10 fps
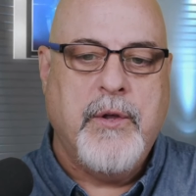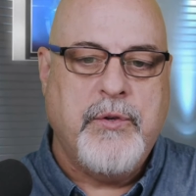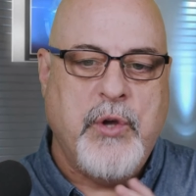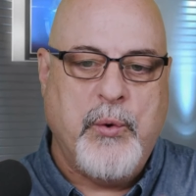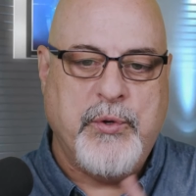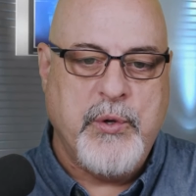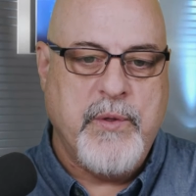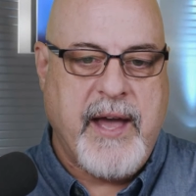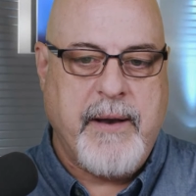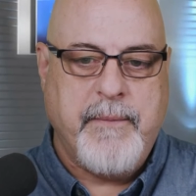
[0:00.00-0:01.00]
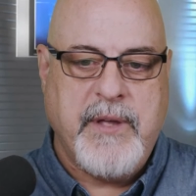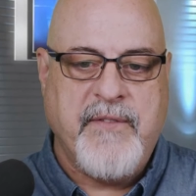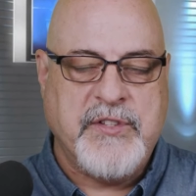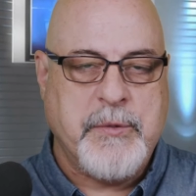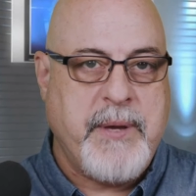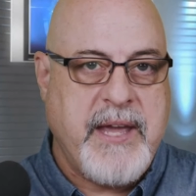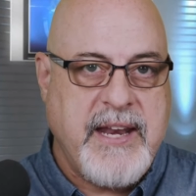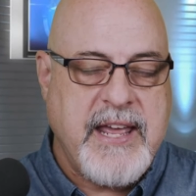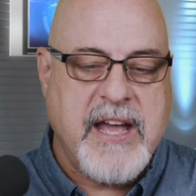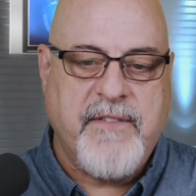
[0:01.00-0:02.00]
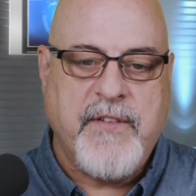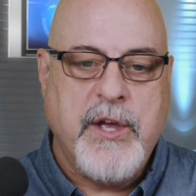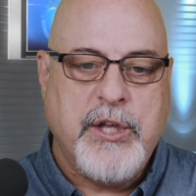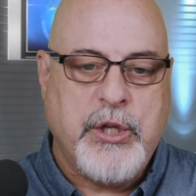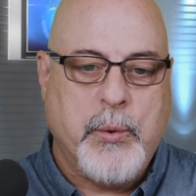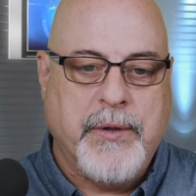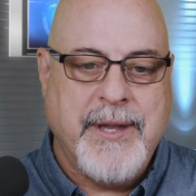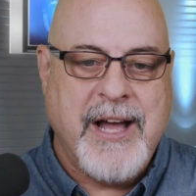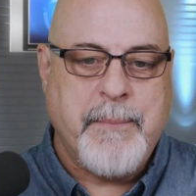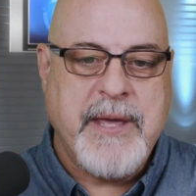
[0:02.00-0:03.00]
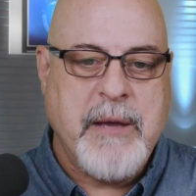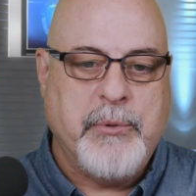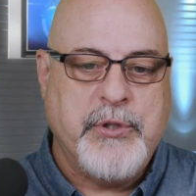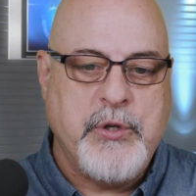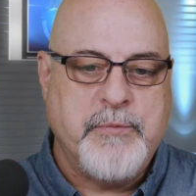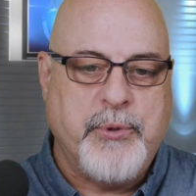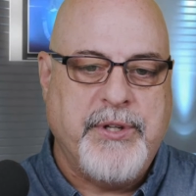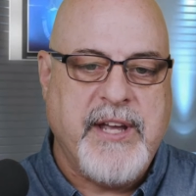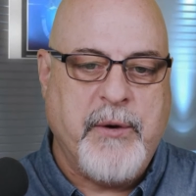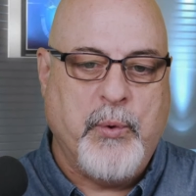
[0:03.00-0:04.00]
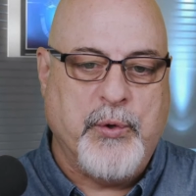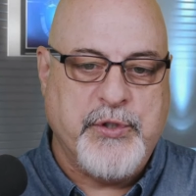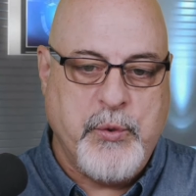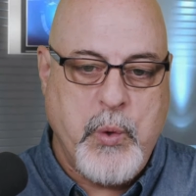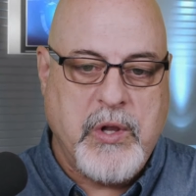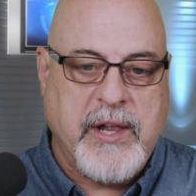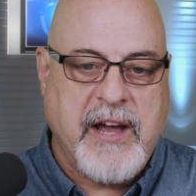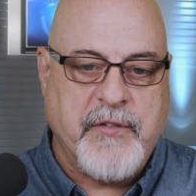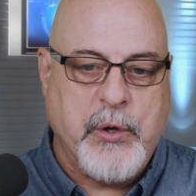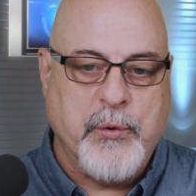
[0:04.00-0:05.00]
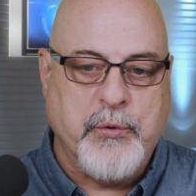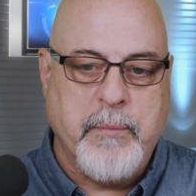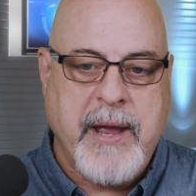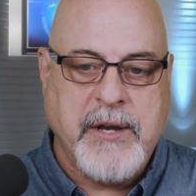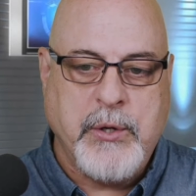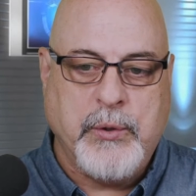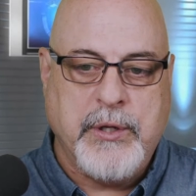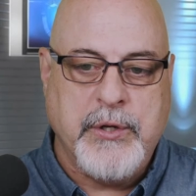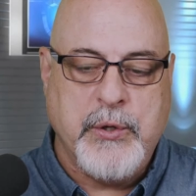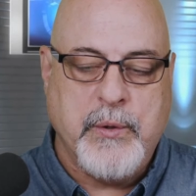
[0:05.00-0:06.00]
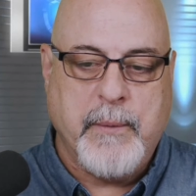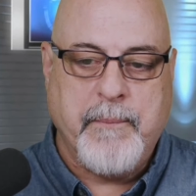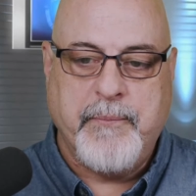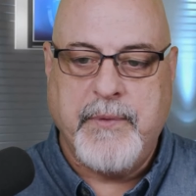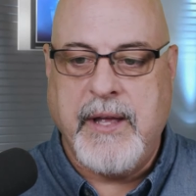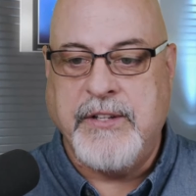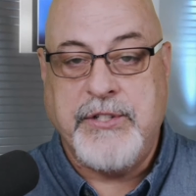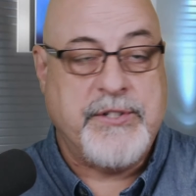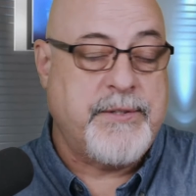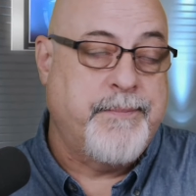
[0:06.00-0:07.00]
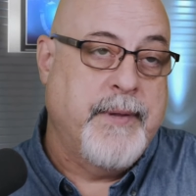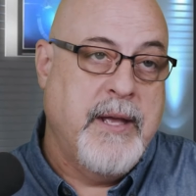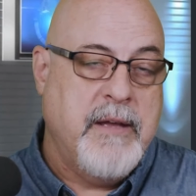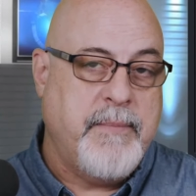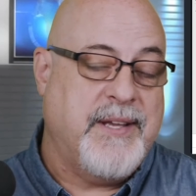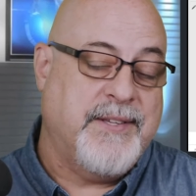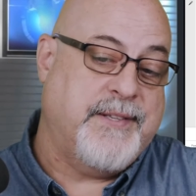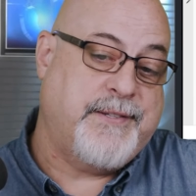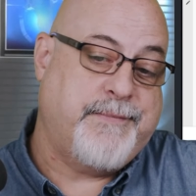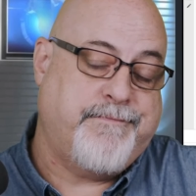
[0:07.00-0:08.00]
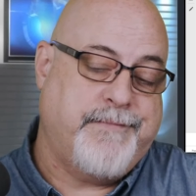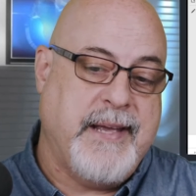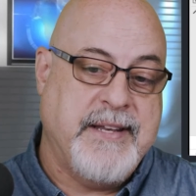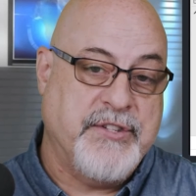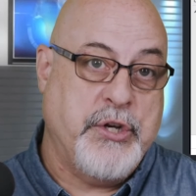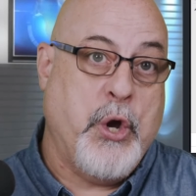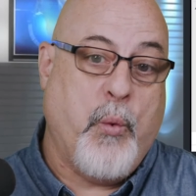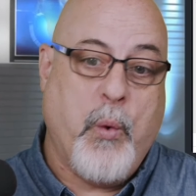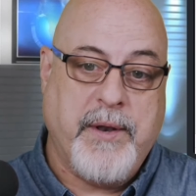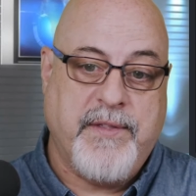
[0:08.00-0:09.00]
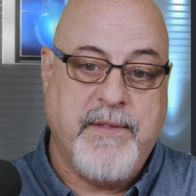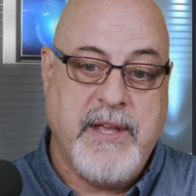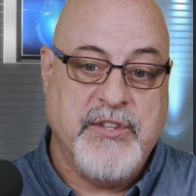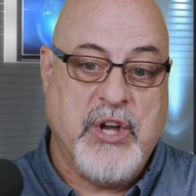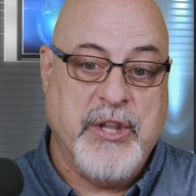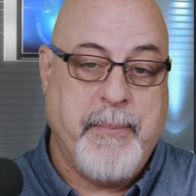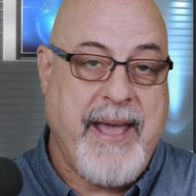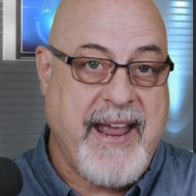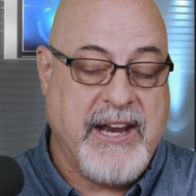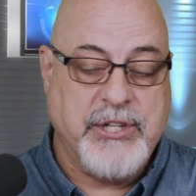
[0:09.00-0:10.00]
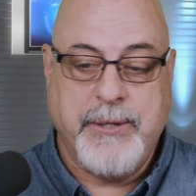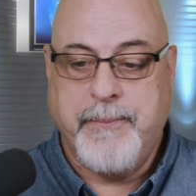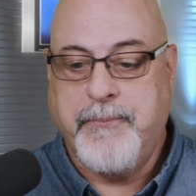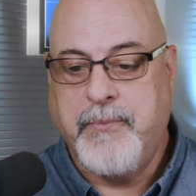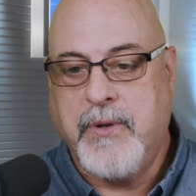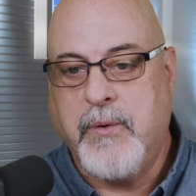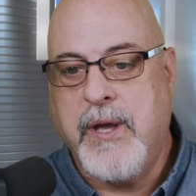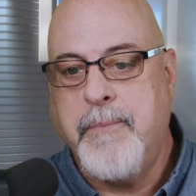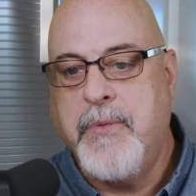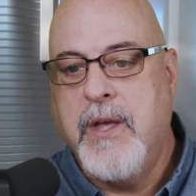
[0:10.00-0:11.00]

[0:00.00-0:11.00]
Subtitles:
Don't do that. If it's a PDF, you will not be able to use pre-tag rules. You will have to go through manually and do them. That's just because it doesn't know what is on the page. Okay.